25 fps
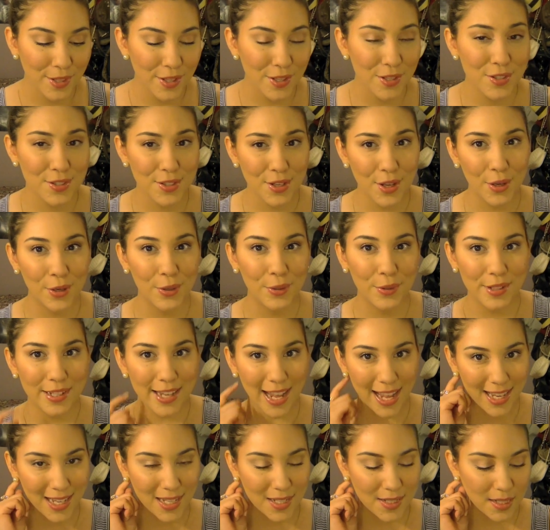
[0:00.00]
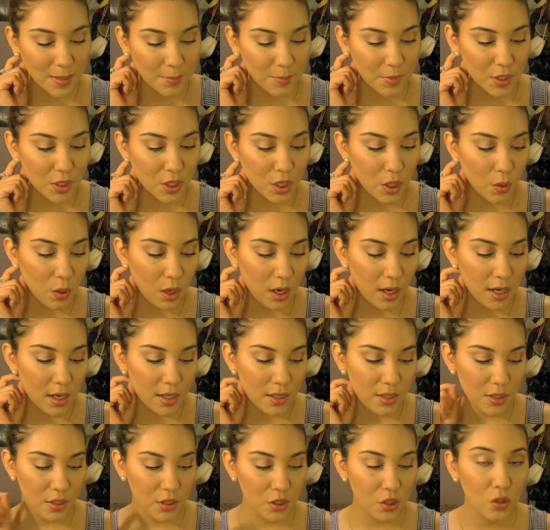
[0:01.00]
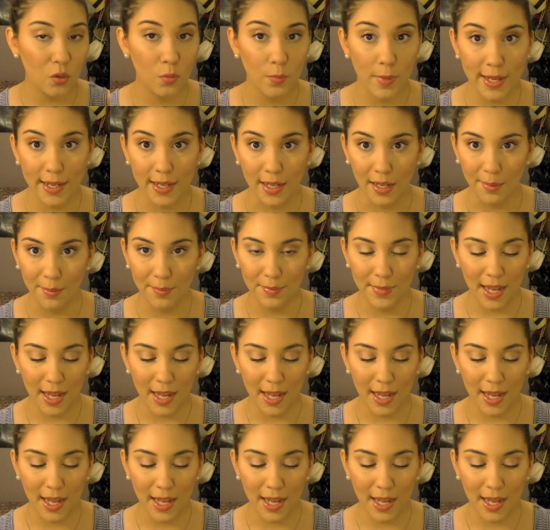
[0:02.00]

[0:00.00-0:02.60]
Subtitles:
So next I'm going to go on to makeup.